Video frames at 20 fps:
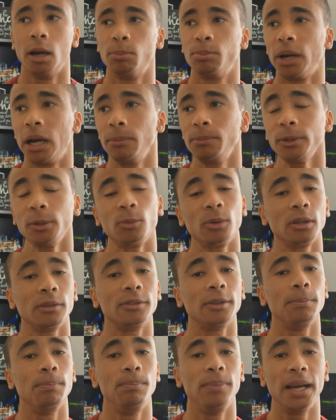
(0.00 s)
Probably one
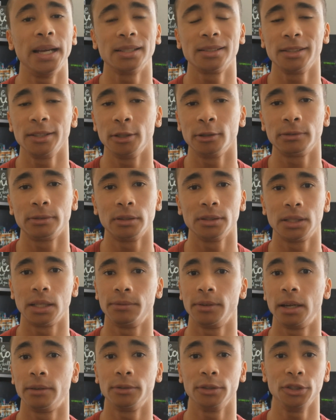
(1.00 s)
of the best earphones
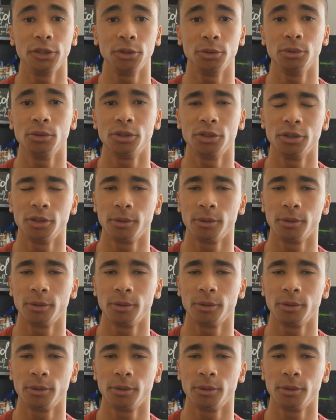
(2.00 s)
I've ever used.